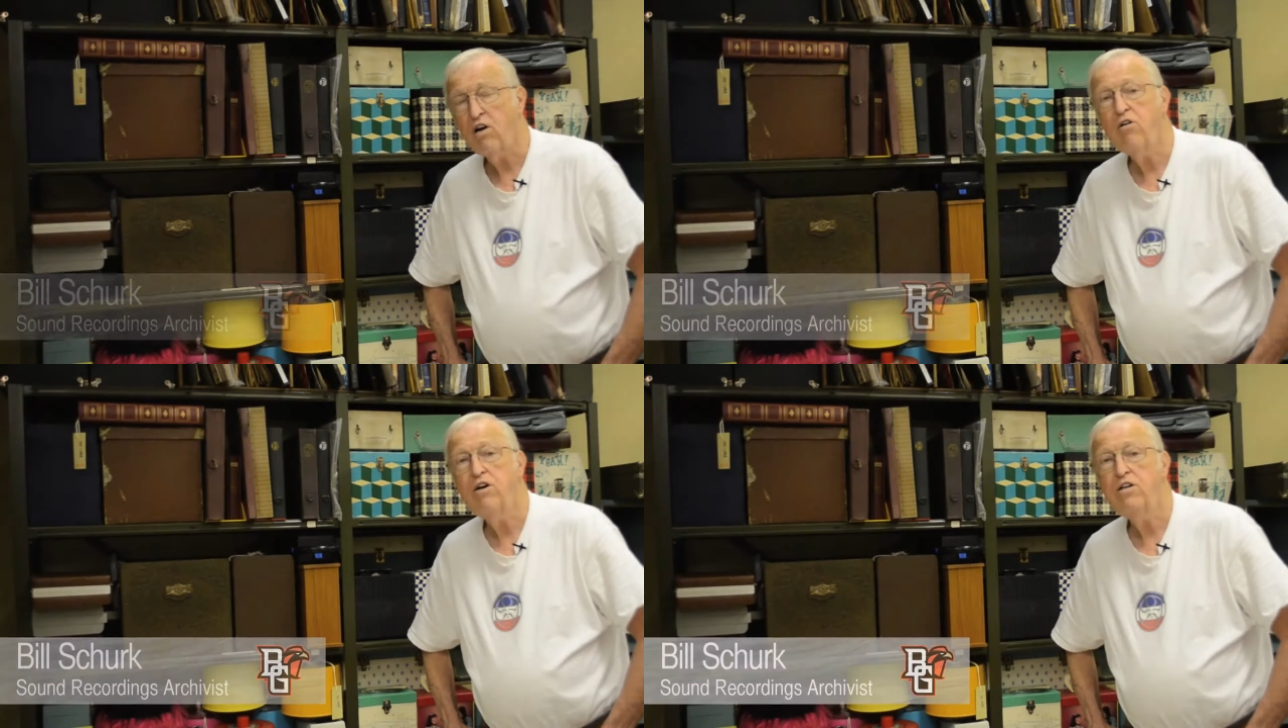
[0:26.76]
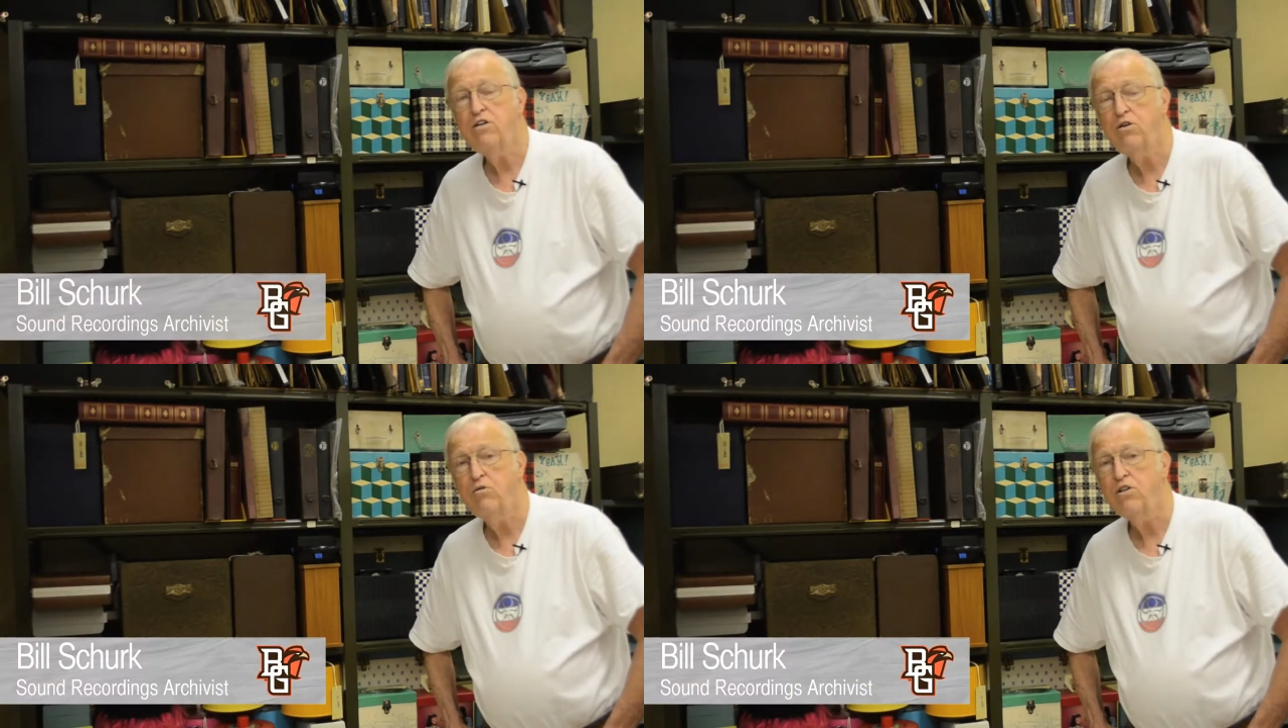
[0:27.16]
are going to
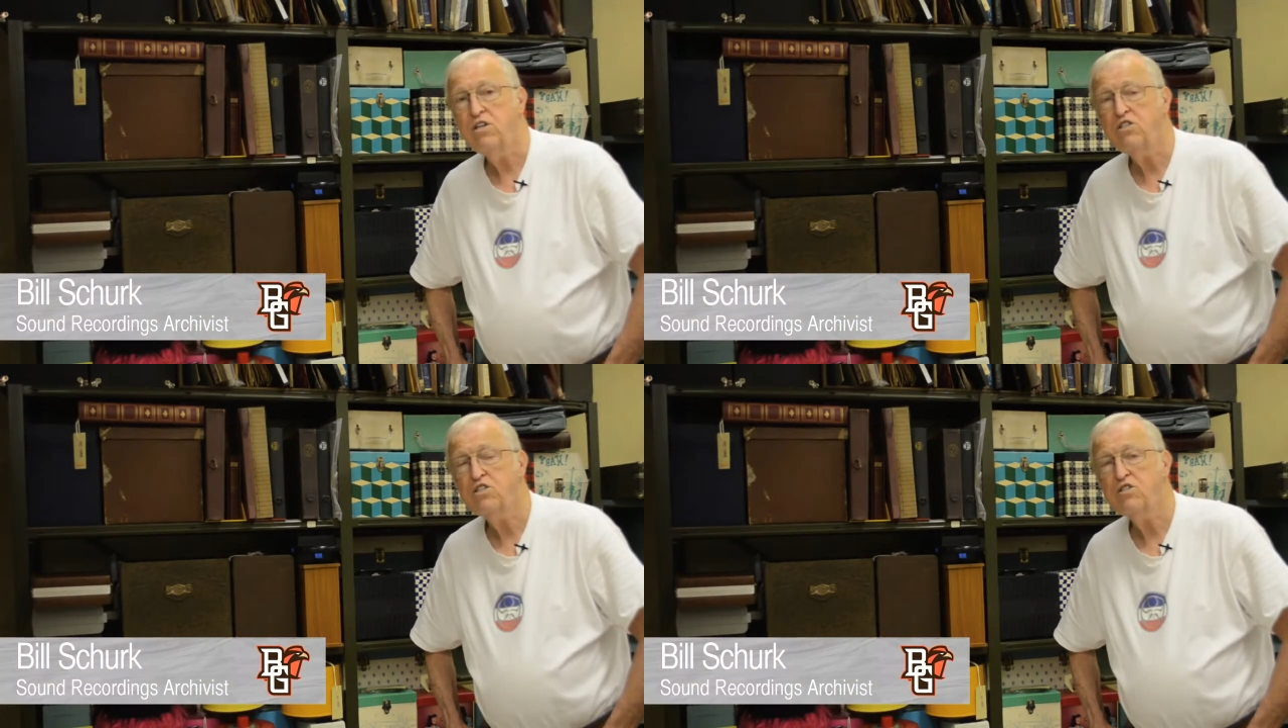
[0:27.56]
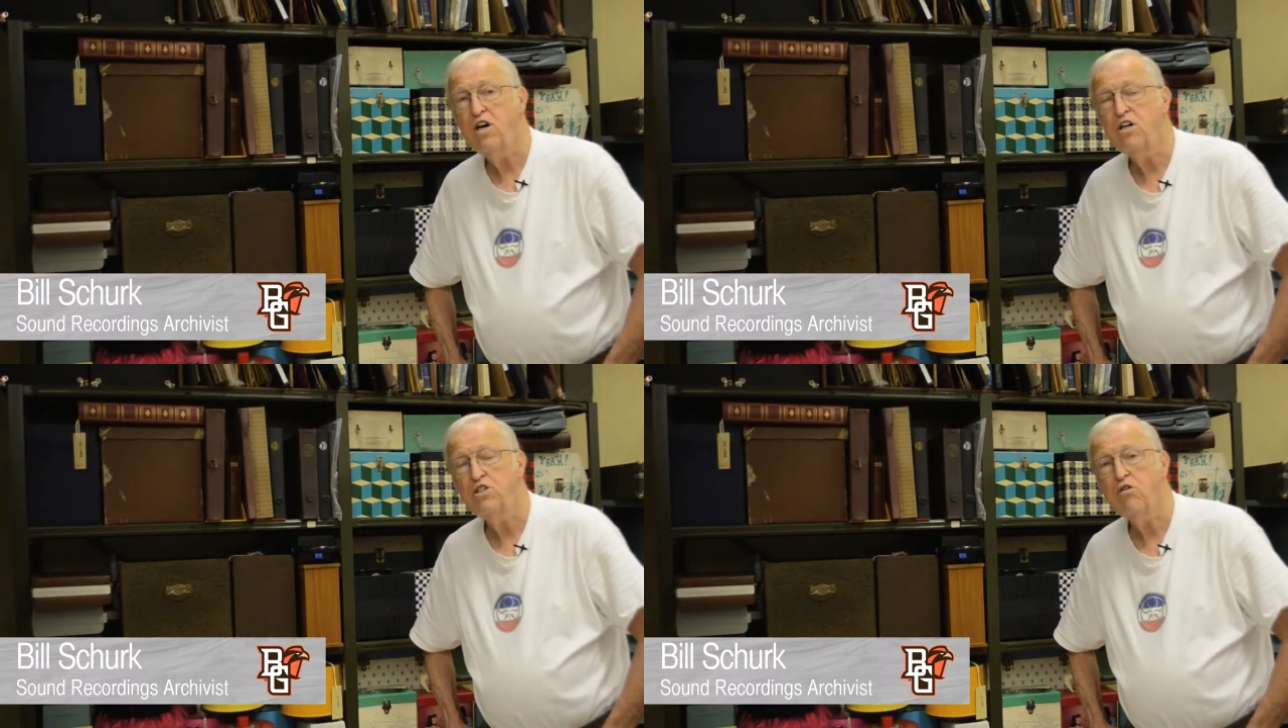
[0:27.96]
do with this
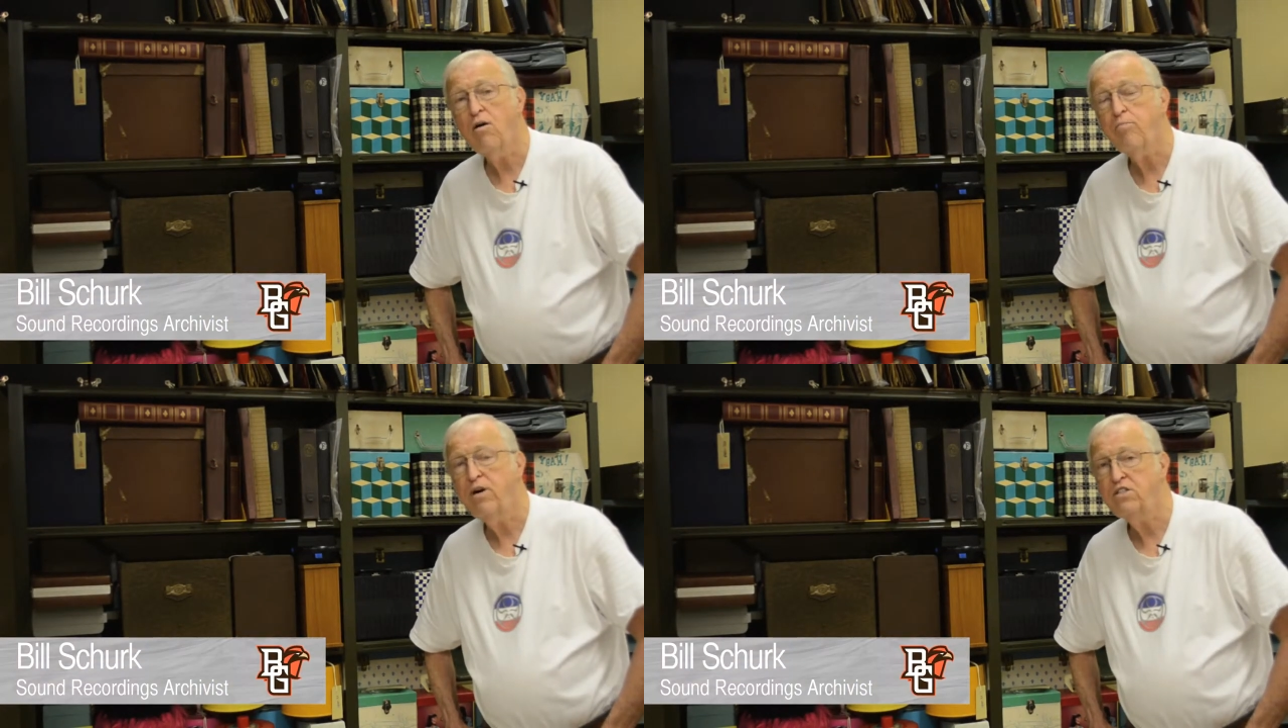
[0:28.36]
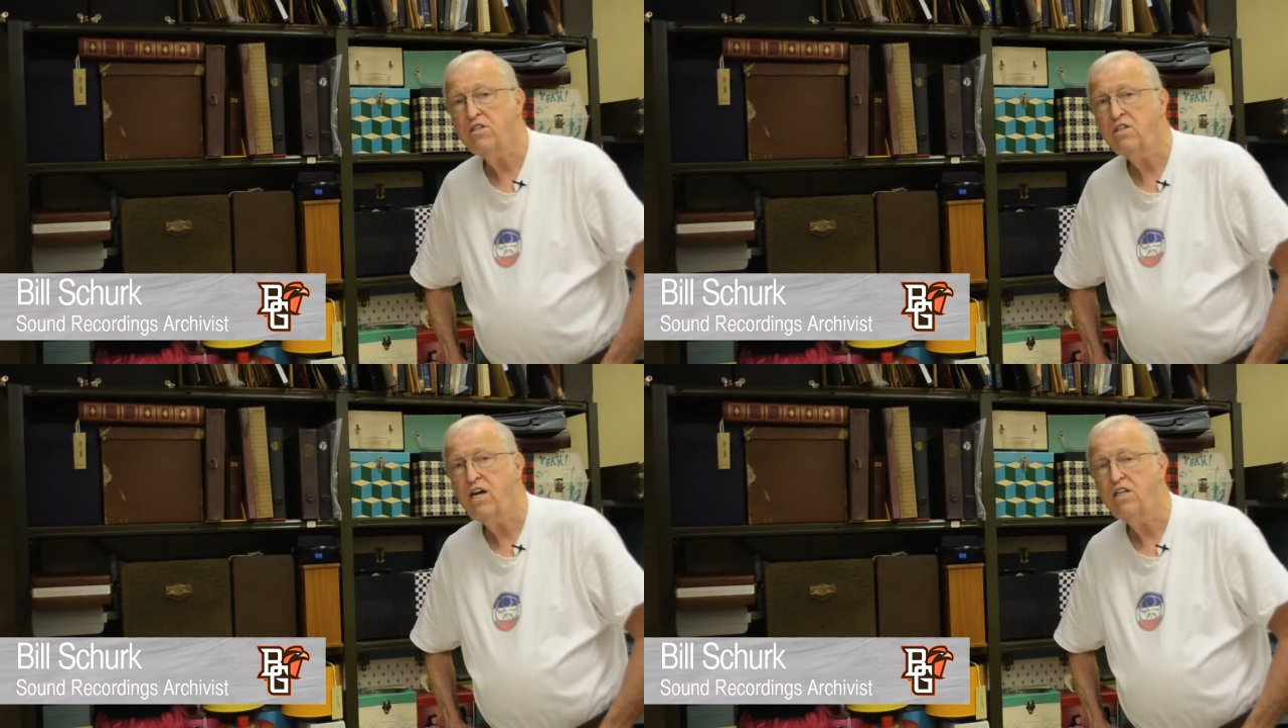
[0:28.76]
uh, short
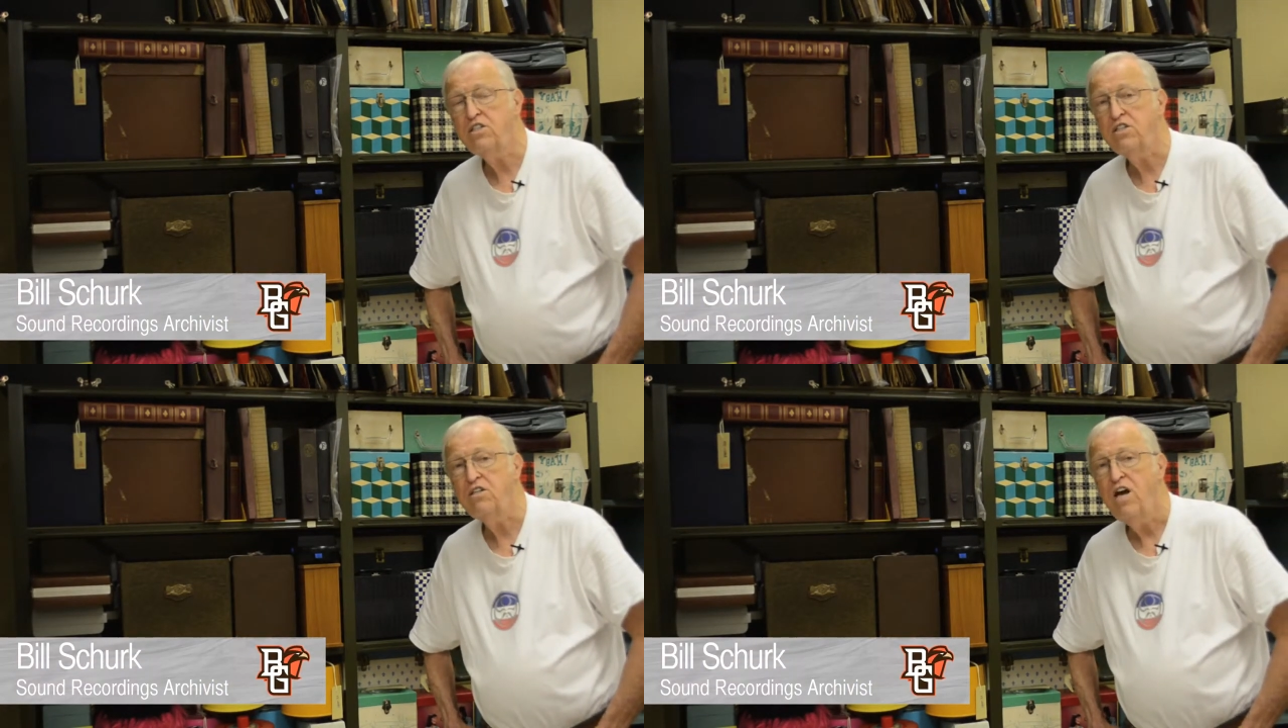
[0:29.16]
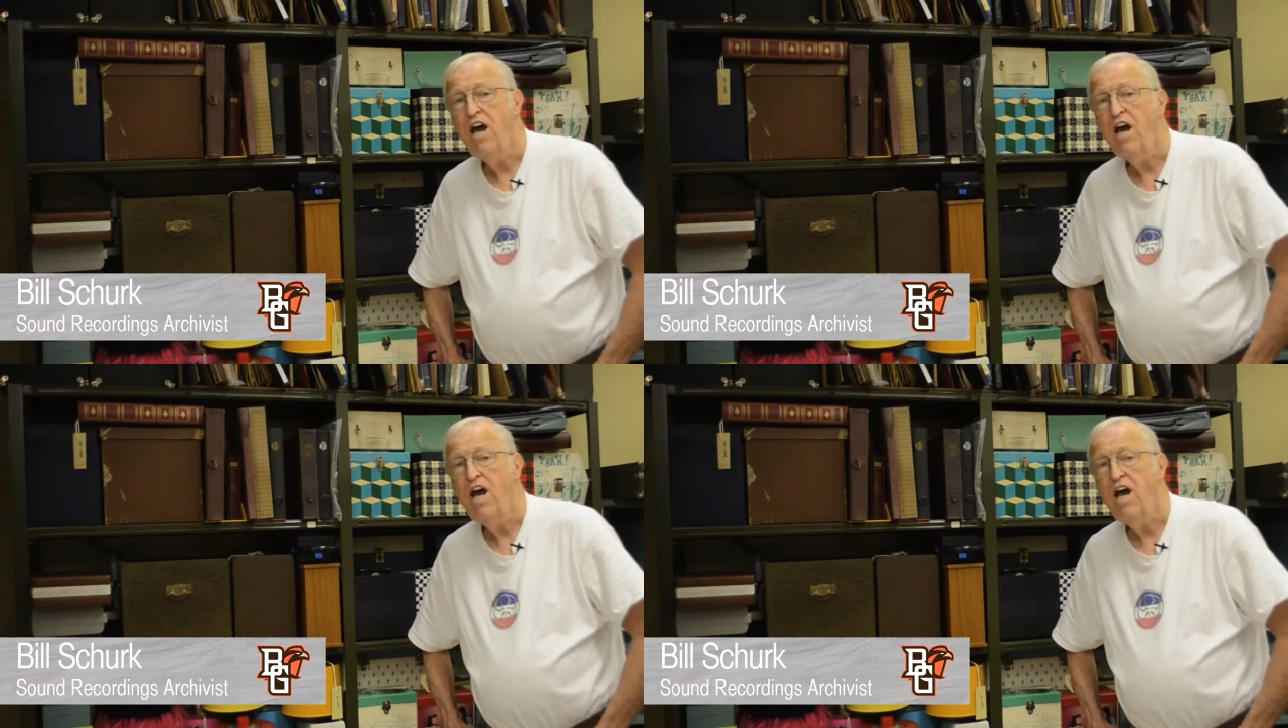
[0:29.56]
presentation